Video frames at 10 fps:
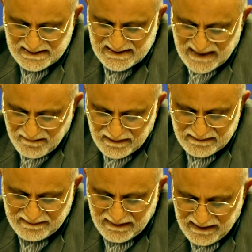
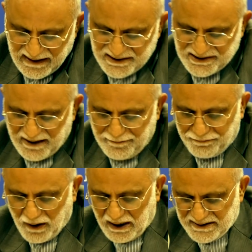7 decades have
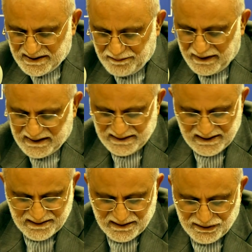passed, but
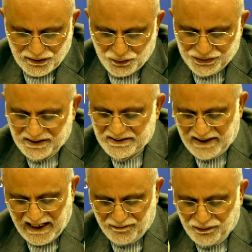these resolutions
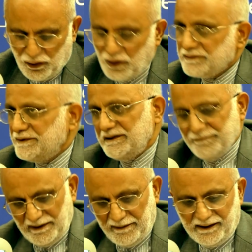have not been
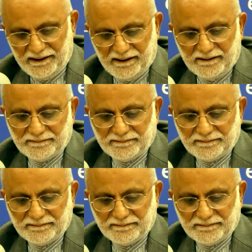implemented.